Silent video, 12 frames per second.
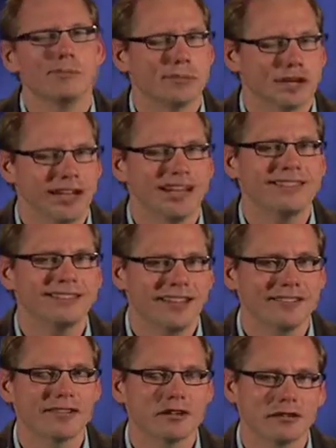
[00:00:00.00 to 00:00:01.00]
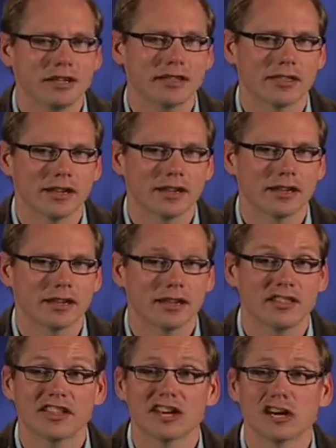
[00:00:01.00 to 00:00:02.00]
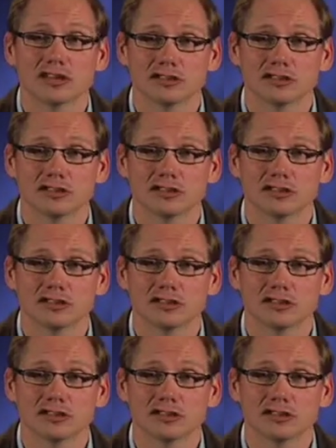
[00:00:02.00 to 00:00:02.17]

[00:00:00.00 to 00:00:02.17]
But I definitely think that our